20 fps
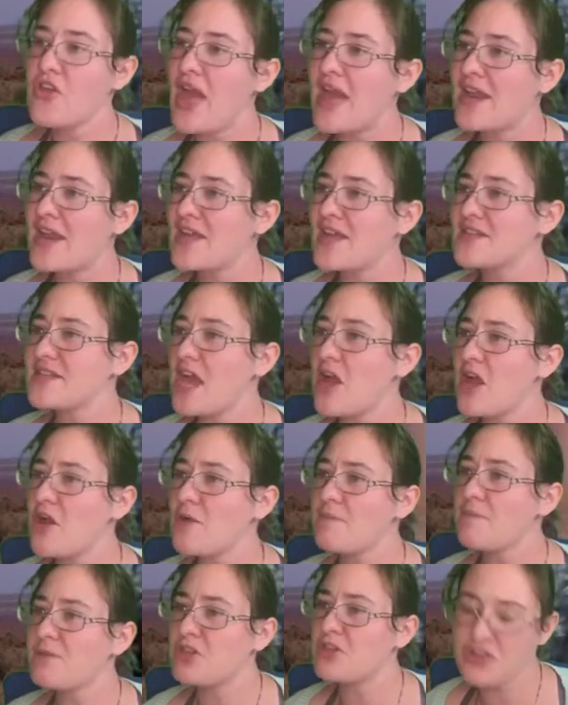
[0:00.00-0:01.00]
is our
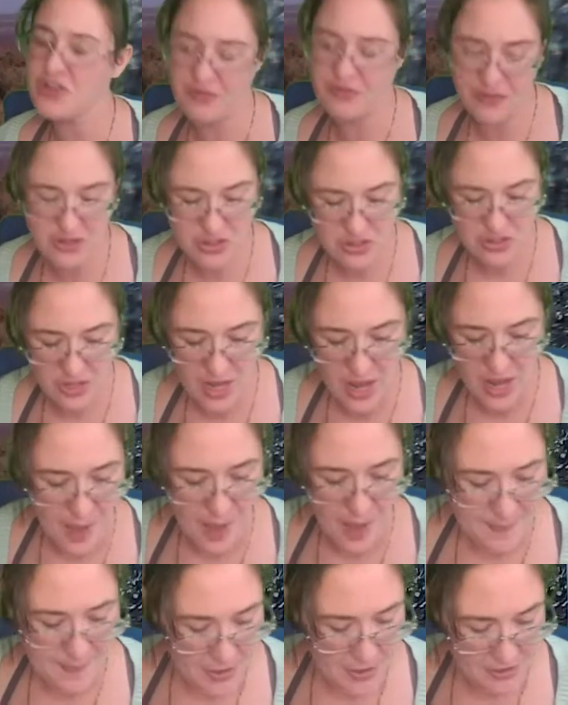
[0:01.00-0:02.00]
beautiful tree
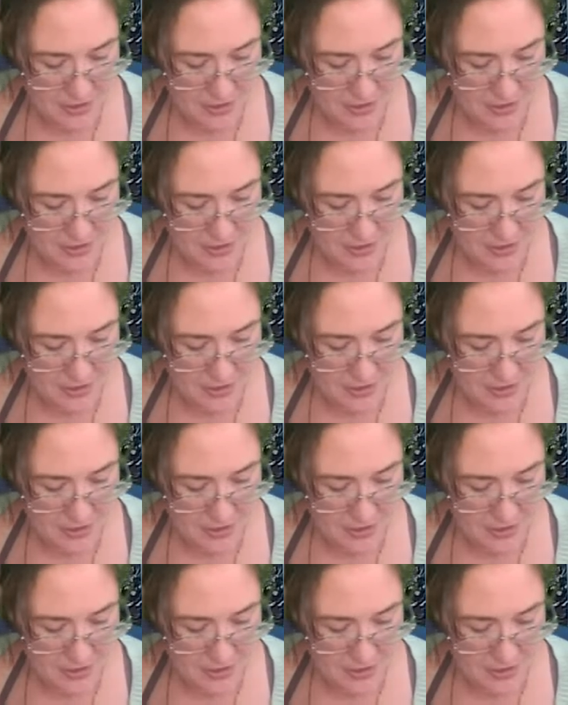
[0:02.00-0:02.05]
hopper.